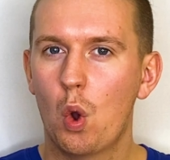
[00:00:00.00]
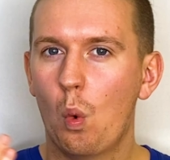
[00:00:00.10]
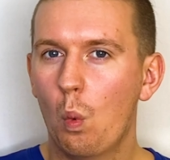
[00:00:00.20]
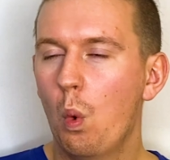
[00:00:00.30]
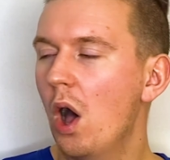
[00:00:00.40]

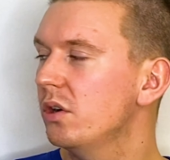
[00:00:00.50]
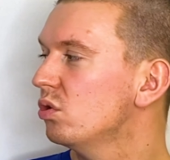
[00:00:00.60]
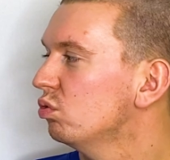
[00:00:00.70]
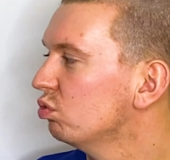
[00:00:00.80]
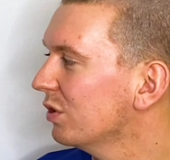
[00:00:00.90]
what
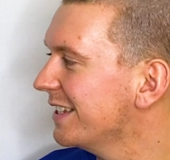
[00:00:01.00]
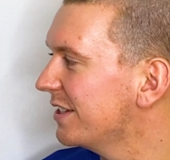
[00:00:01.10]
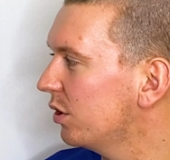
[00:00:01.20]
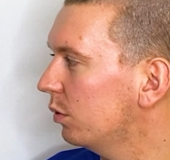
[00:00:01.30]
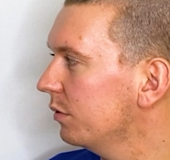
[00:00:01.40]

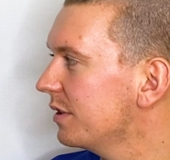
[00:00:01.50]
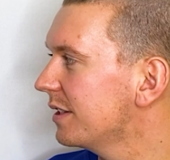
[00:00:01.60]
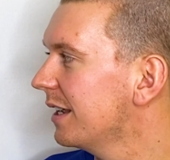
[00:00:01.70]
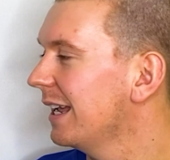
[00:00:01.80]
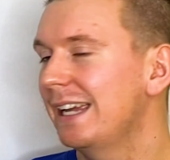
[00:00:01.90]

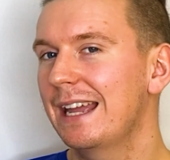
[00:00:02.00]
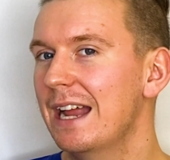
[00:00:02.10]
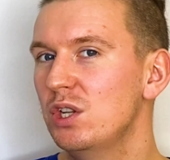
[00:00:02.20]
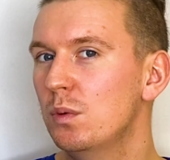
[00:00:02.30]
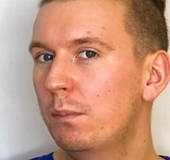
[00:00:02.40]
result
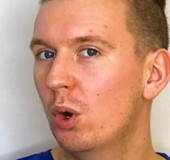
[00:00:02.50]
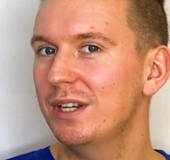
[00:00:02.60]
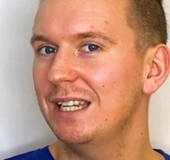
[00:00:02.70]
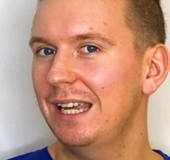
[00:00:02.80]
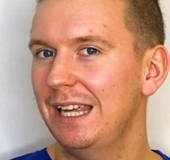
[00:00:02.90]
can you
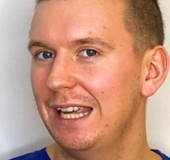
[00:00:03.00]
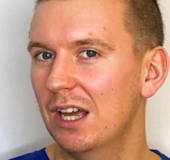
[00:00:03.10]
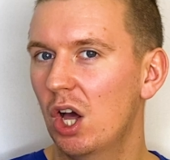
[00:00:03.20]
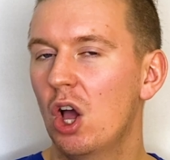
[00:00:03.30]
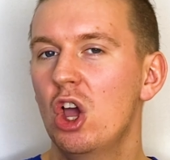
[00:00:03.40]
put
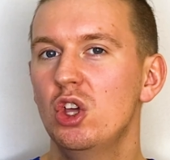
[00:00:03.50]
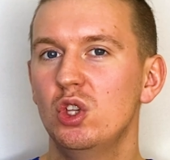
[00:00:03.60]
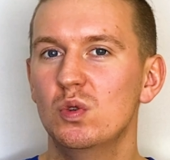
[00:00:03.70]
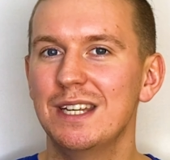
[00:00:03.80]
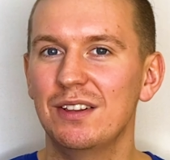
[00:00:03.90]
here
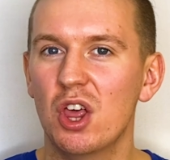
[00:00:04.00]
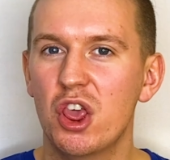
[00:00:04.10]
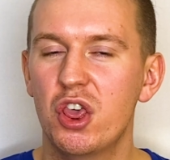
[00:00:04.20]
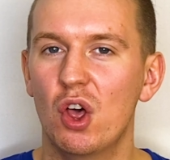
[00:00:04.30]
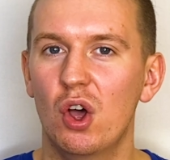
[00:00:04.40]
using the
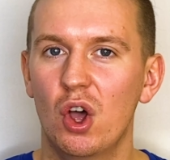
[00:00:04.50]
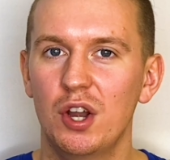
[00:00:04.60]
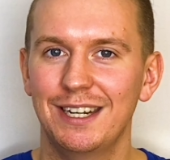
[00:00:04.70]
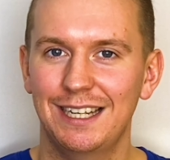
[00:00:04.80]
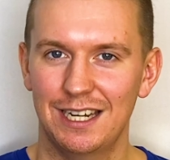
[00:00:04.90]

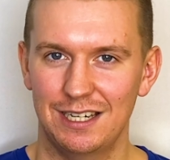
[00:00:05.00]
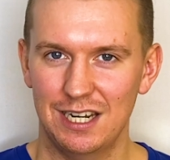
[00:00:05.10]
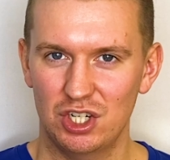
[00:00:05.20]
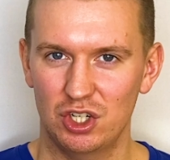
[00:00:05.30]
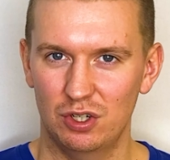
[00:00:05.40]
third
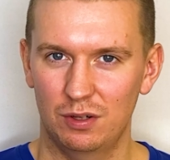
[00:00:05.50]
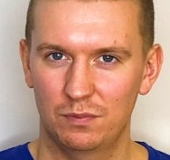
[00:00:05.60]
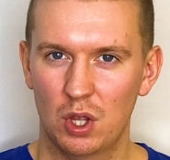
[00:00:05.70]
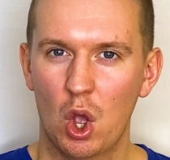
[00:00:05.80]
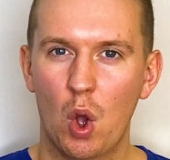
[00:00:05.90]
conditional?
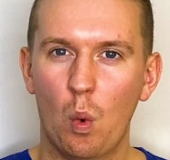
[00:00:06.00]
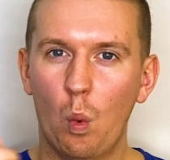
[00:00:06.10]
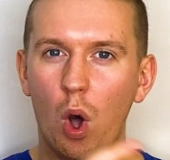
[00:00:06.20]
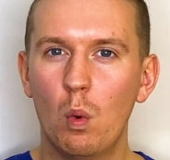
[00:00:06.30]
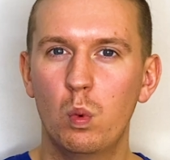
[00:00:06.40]

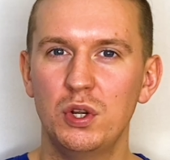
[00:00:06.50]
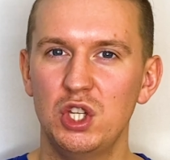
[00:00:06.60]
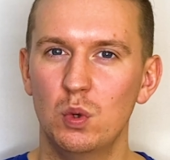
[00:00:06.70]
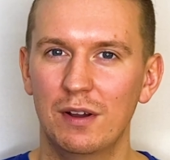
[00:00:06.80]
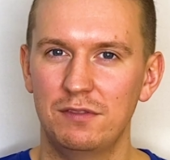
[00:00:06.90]
What would
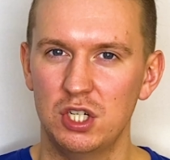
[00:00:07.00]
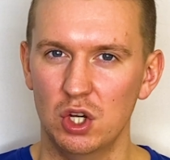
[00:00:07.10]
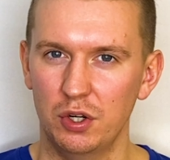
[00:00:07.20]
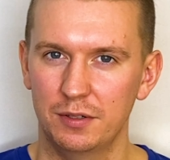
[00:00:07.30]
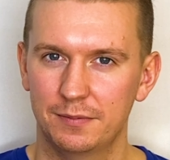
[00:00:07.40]
you have
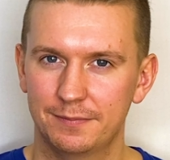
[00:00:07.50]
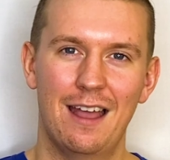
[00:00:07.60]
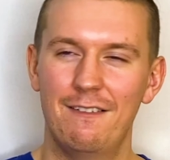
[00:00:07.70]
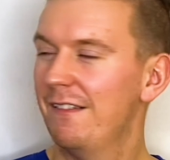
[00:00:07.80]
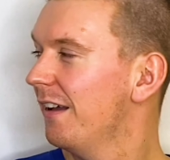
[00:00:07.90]
done?
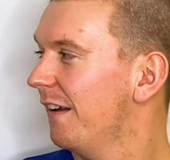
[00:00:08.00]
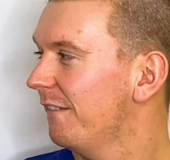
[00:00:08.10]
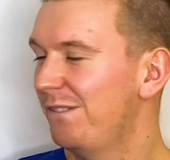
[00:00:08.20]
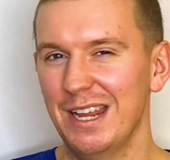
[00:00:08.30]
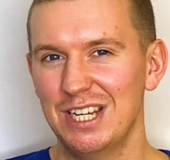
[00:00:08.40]

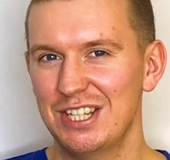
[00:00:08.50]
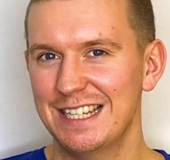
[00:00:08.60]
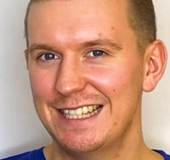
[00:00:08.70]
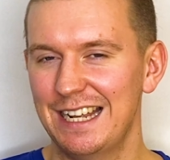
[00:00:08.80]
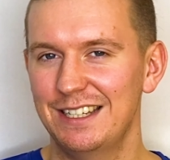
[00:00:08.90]
Finish
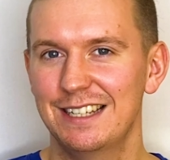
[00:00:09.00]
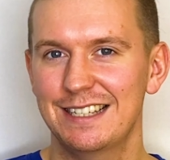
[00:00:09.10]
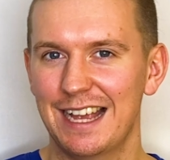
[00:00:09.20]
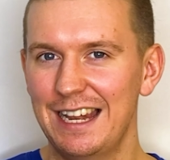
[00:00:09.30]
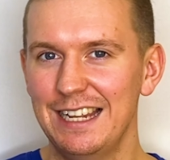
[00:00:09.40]
this
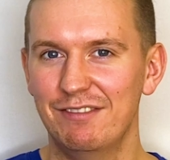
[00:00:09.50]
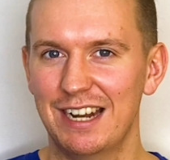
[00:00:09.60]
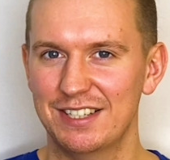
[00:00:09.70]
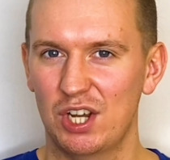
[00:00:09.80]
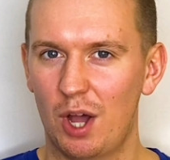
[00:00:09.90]
sentence and leave it
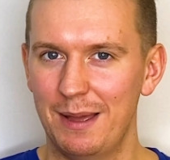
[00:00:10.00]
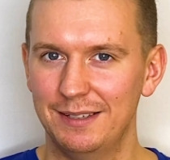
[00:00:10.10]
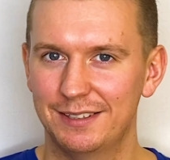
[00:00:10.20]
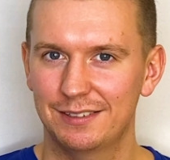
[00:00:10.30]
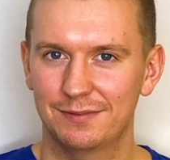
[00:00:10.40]
as a
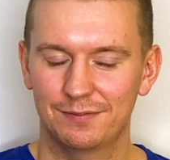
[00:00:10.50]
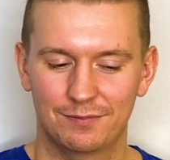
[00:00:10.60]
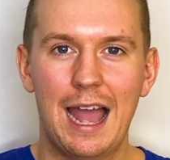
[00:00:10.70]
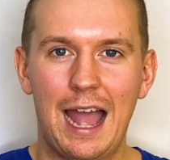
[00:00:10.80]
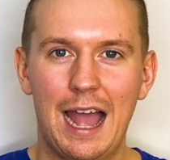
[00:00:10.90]
comment.
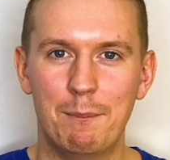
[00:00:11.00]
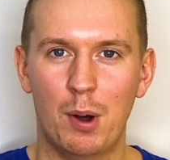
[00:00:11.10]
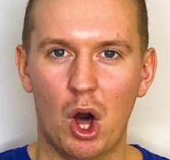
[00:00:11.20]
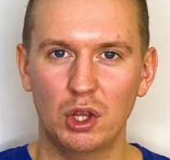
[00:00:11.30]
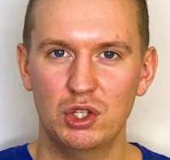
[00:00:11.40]
And
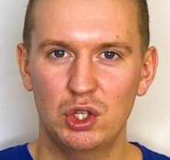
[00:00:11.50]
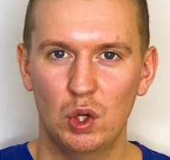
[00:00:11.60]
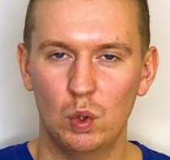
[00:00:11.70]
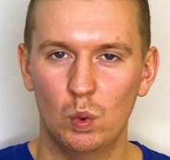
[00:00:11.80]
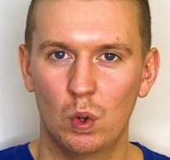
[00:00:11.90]
part
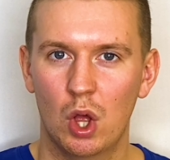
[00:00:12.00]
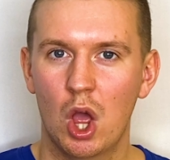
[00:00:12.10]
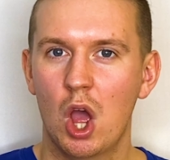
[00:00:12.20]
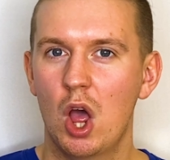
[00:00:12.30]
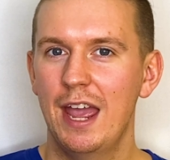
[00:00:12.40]
two,
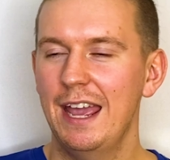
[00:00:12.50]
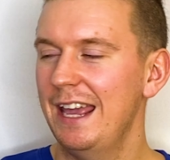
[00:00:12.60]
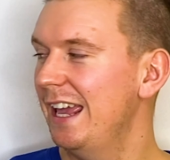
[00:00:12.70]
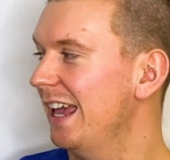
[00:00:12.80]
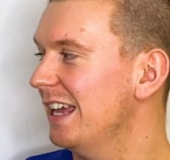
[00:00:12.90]

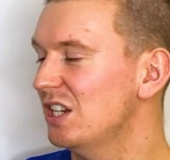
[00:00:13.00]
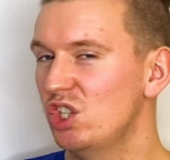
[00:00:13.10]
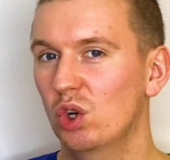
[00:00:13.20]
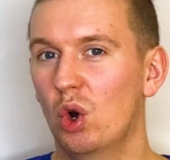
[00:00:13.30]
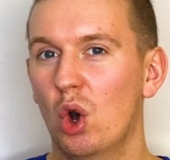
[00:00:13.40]
here is
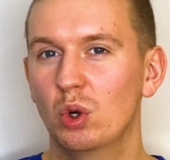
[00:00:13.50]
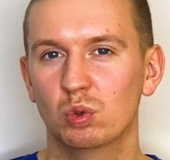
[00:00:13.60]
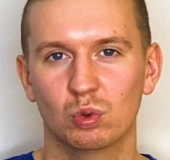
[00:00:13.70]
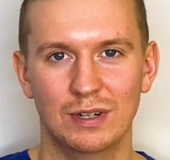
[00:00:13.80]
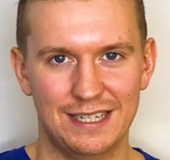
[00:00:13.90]
your
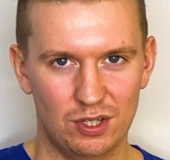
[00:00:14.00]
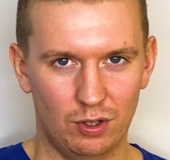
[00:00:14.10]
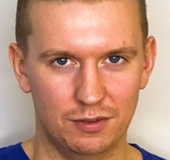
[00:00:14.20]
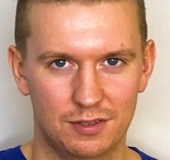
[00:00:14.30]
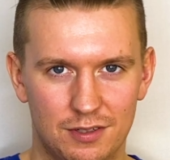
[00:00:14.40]

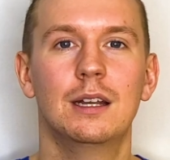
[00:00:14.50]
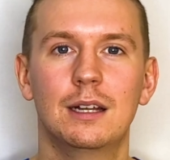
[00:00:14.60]
result.